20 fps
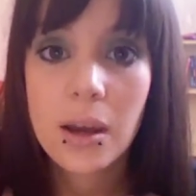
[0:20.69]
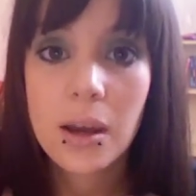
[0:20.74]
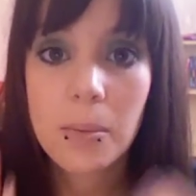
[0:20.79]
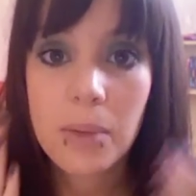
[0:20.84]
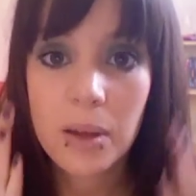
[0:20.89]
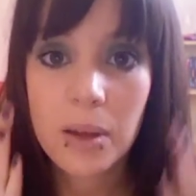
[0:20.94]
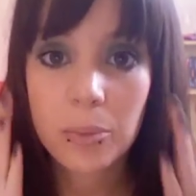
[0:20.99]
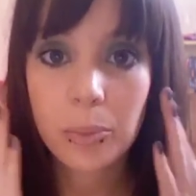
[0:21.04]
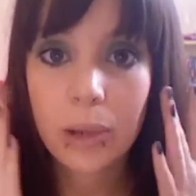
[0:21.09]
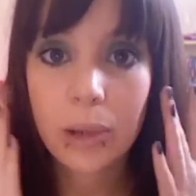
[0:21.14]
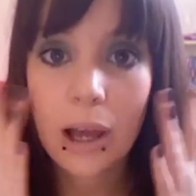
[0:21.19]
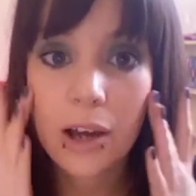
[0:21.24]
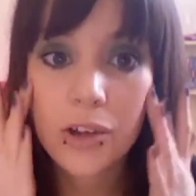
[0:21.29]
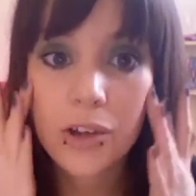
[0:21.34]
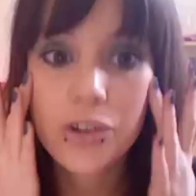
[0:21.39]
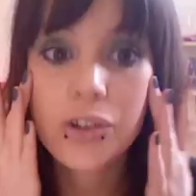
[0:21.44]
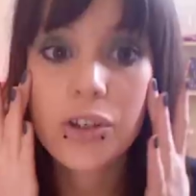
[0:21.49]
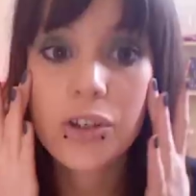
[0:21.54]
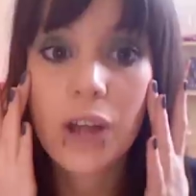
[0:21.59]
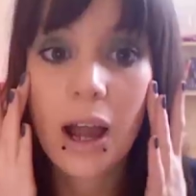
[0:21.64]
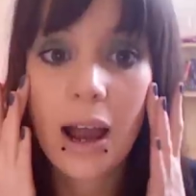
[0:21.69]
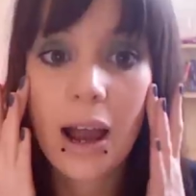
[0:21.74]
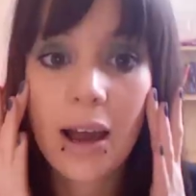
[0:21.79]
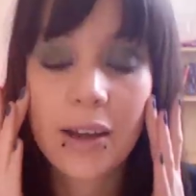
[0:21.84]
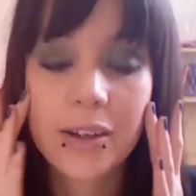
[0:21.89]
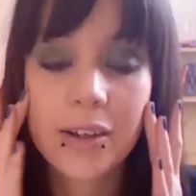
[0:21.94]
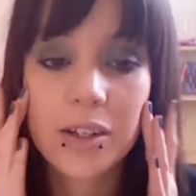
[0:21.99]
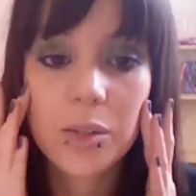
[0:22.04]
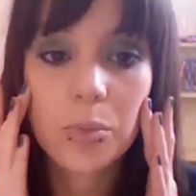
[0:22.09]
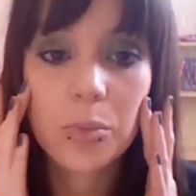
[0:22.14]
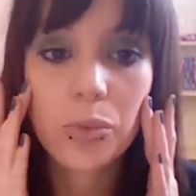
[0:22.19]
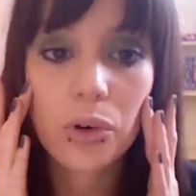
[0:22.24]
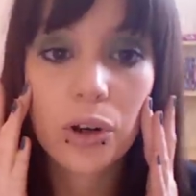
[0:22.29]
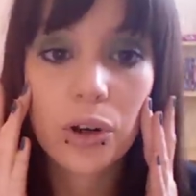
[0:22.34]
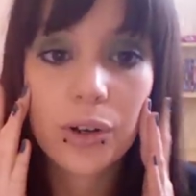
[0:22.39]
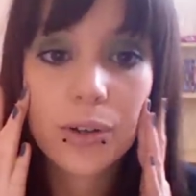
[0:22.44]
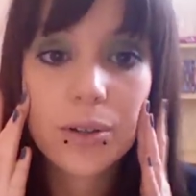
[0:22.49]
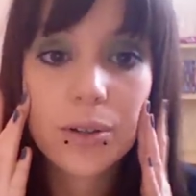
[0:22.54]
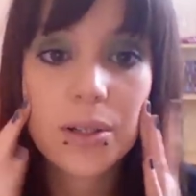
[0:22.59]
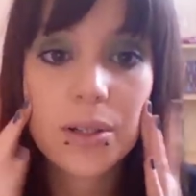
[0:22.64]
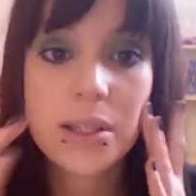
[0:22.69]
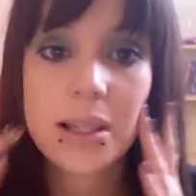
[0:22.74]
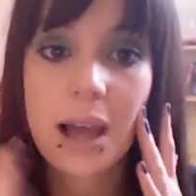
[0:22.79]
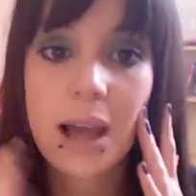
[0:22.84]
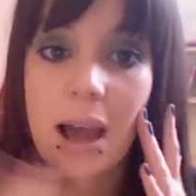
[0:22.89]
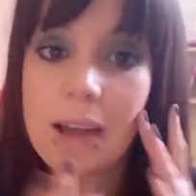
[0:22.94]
a bit of blush and bronze,